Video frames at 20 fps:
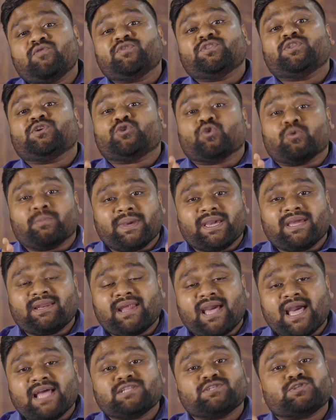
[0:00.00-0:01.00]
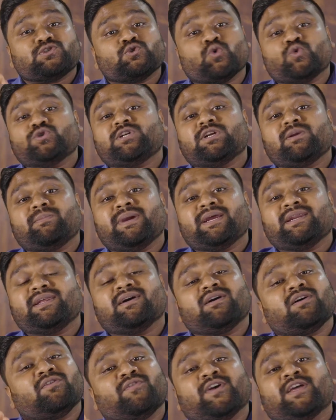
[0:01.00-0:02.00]
for the domain and social
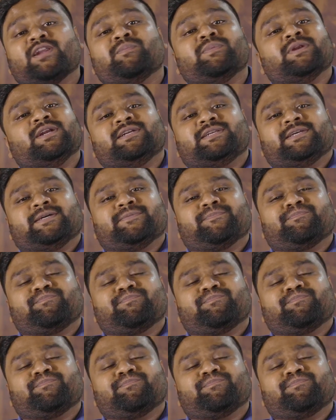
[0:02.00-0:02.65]
media availability.